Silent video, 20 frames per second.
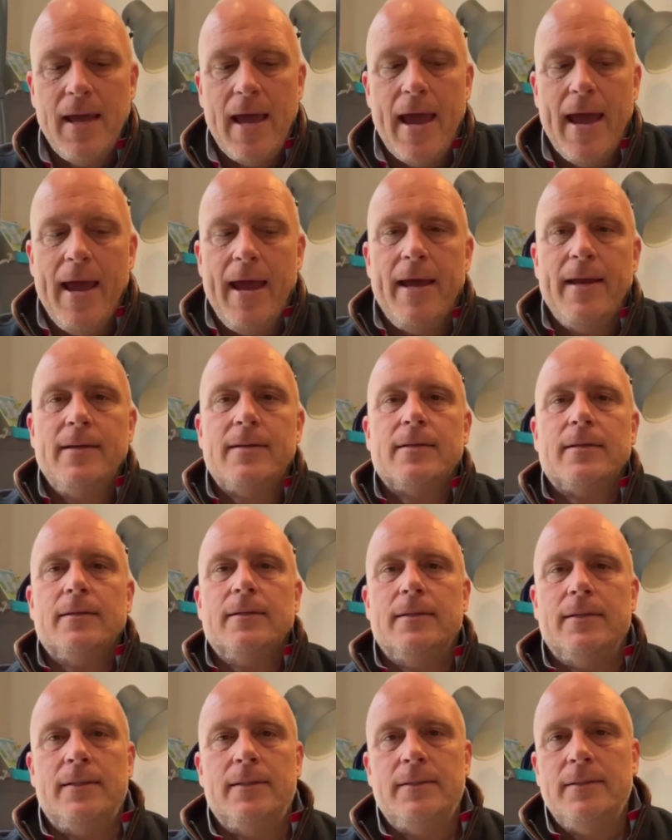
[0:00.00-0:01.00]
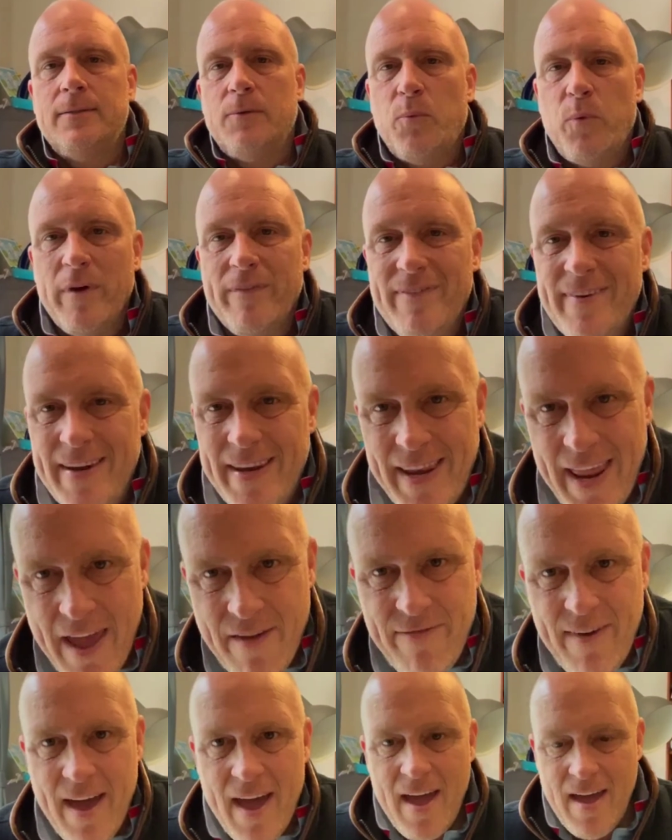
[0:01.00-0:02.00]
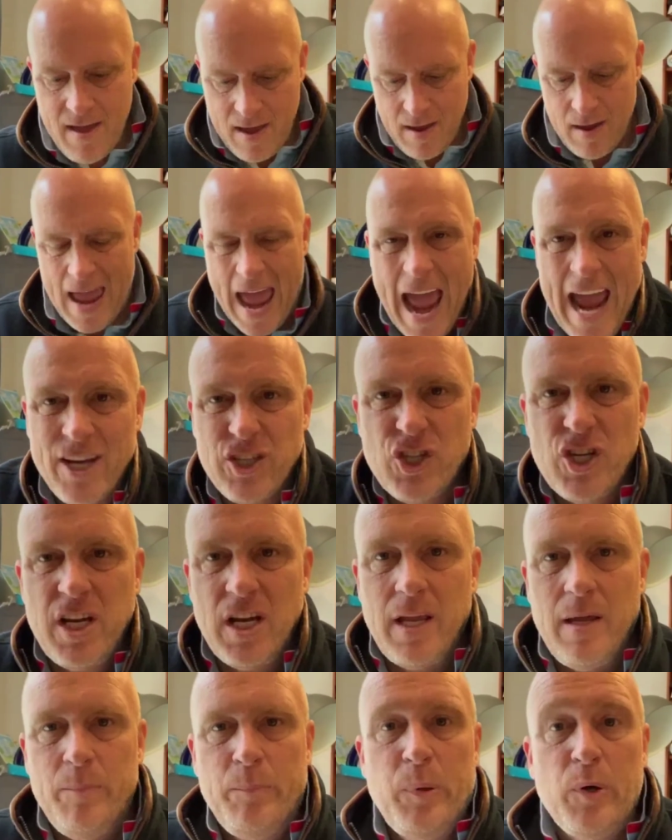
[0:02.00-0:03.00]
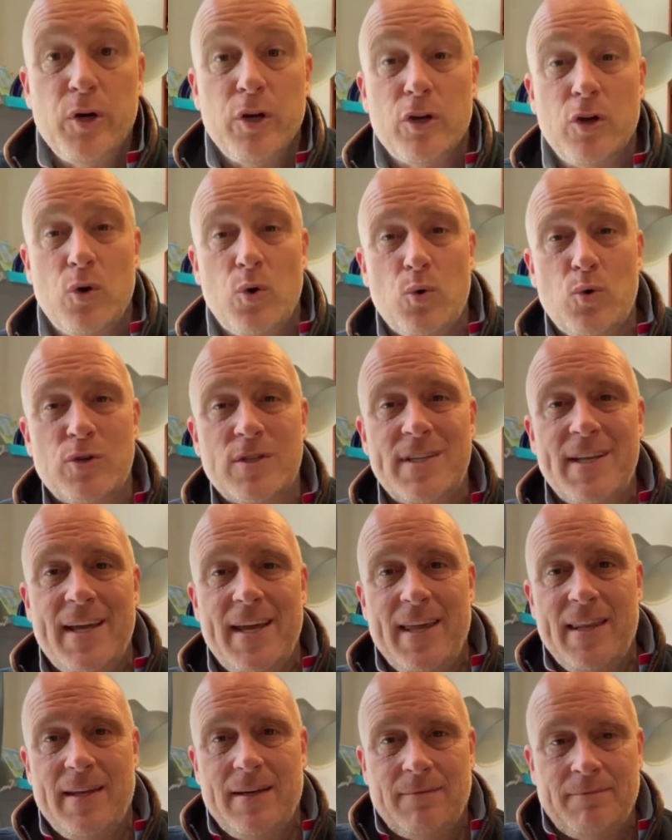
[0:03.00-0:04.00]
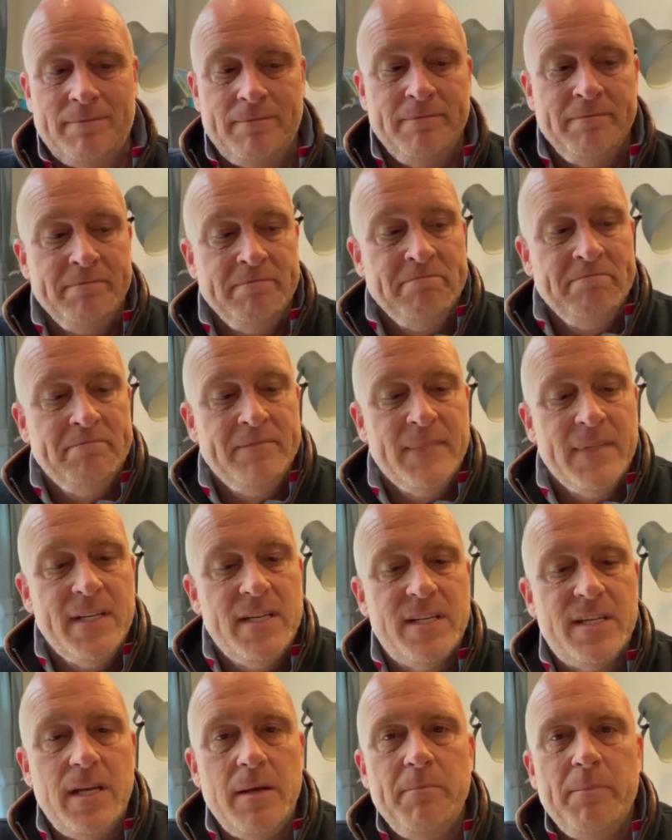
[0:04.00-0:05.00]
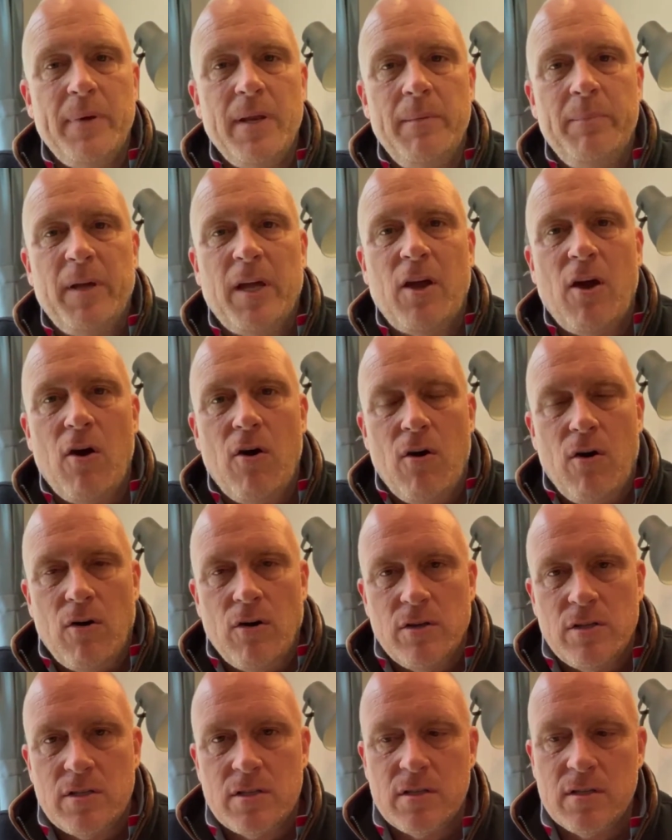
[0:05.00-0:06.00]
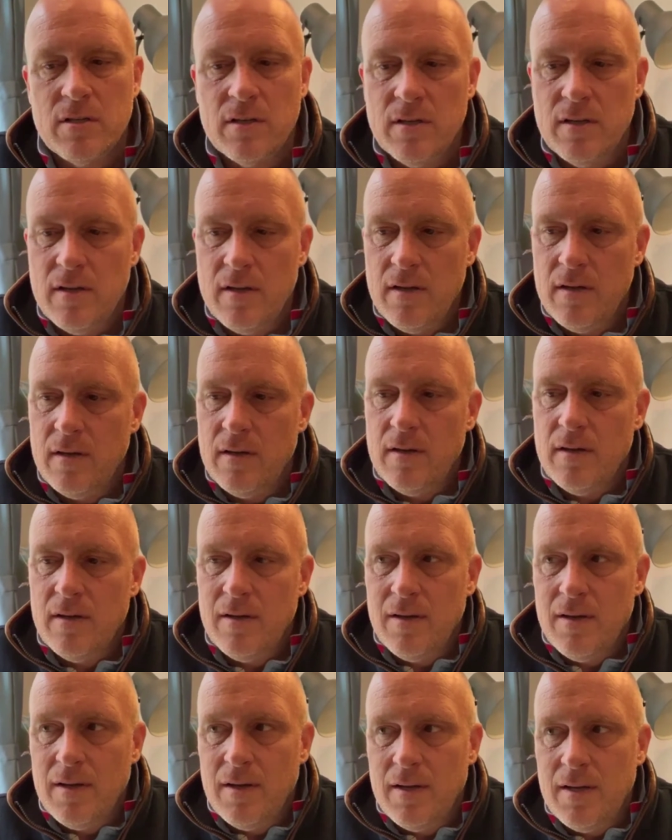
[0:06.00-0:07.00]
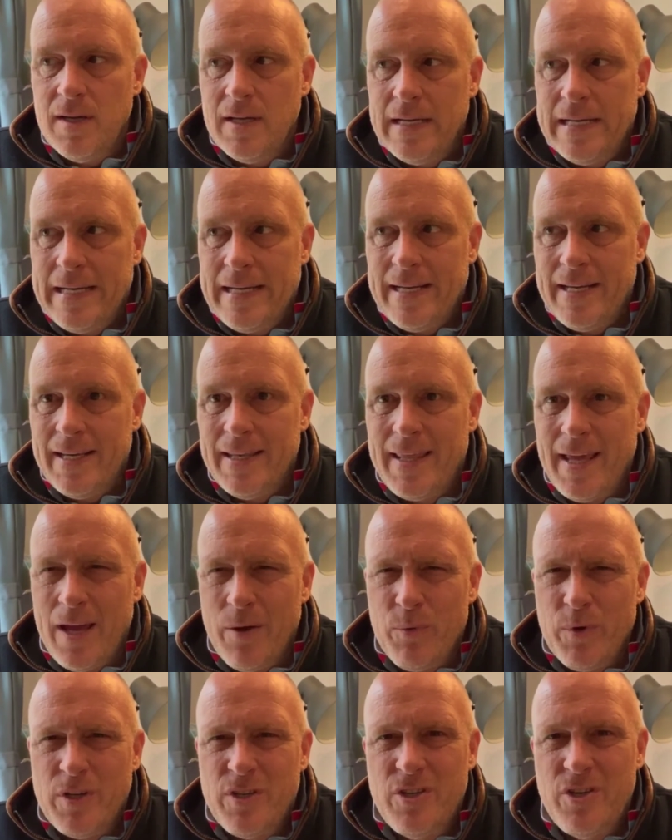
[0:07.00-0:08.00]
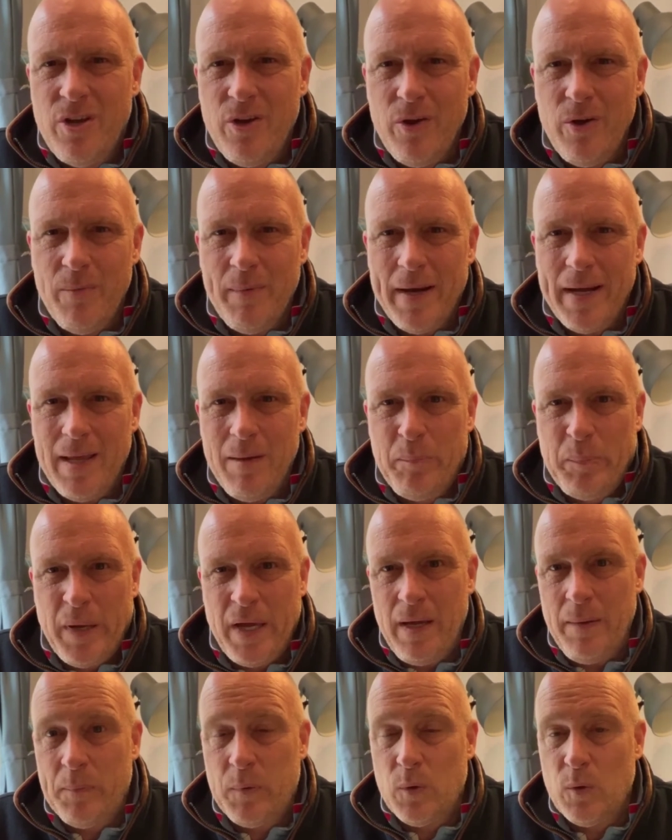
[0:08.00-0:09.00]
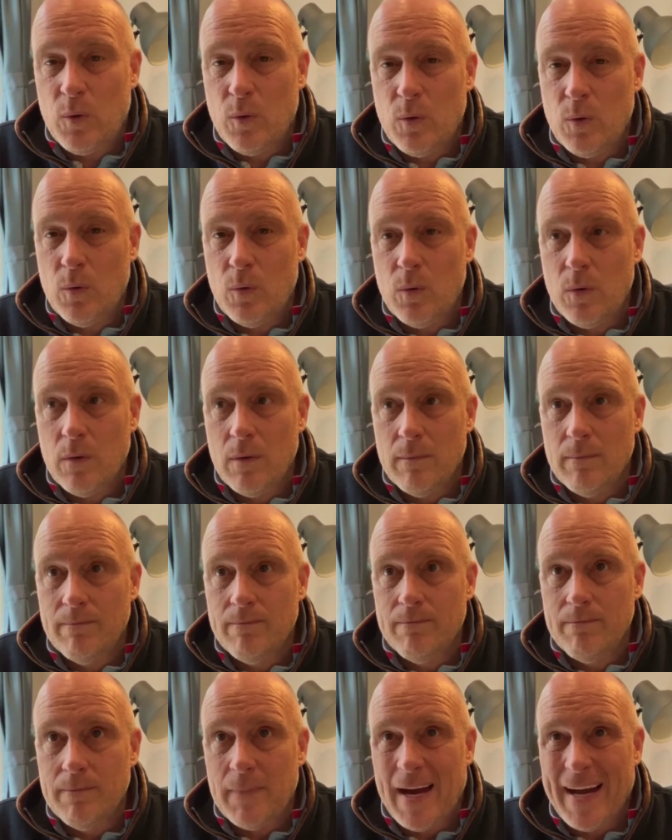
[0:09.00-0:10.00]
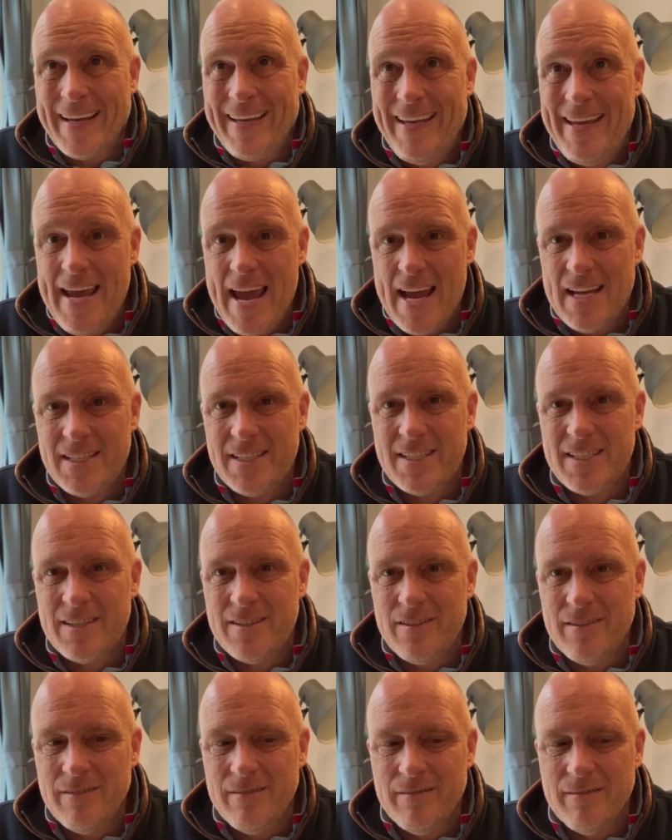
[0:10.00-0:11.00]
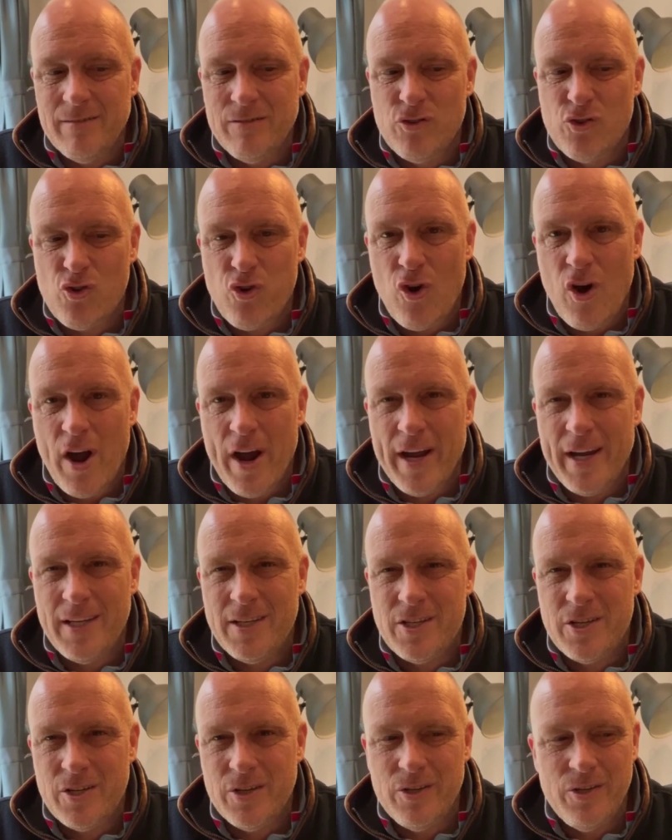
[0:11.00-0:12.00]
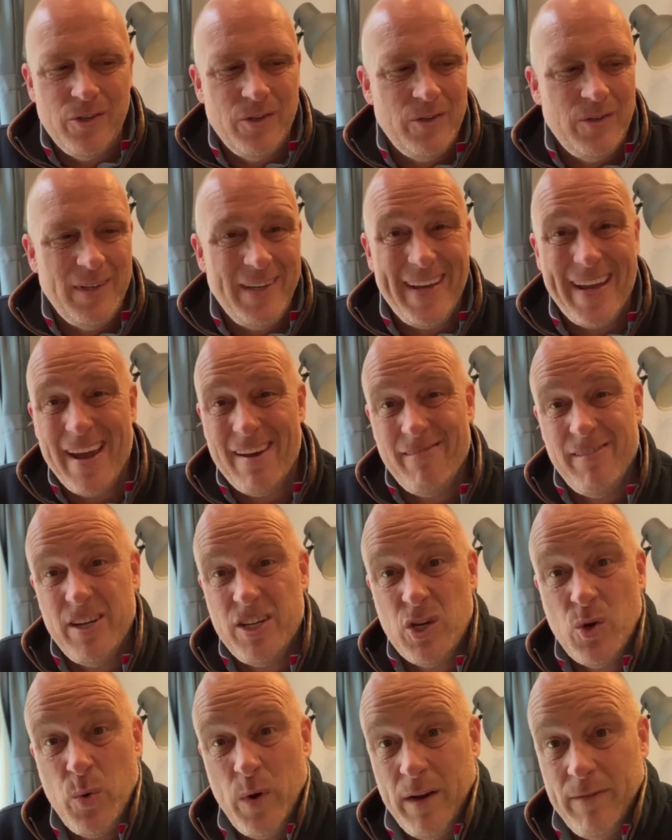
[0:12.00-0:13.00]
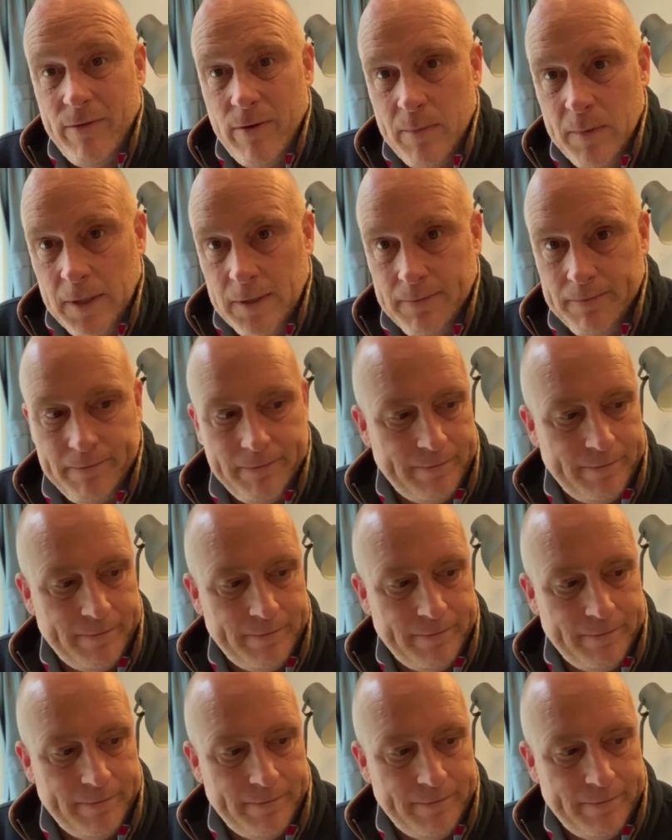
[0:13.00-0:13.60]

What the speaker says: and we've never actually put a course together, simply because there were too many people, I guess, trying to get rich quick from it.